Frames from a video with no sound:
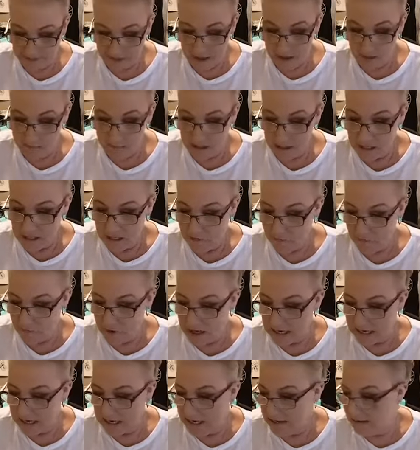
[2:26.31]
I'm getting
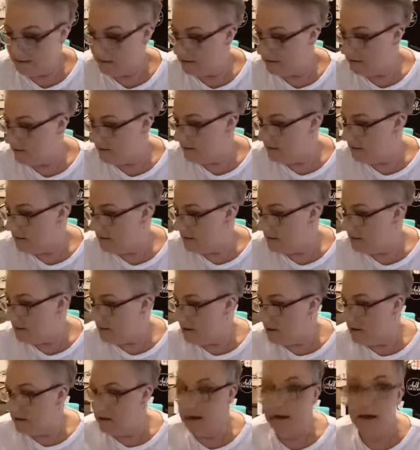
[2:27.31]
ready.
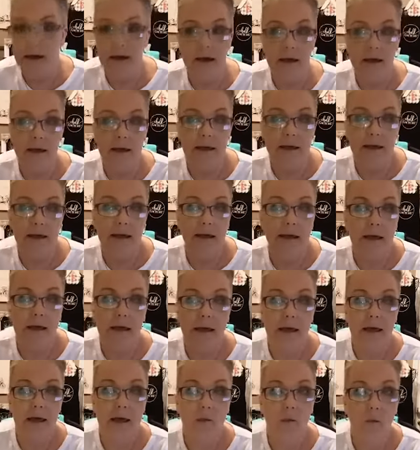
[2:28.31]
I
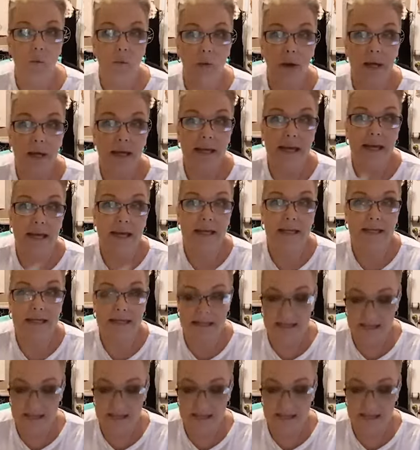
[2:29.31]
can't wait.